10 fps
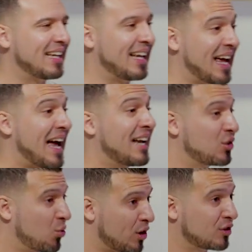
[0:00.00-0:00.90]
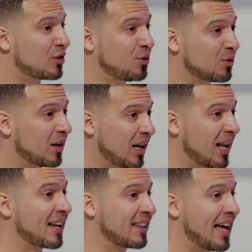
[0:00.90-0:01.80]
And I had to work through a
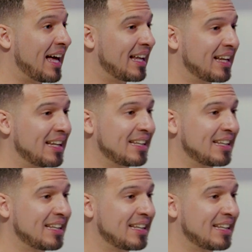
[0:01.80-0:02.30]
lot of that.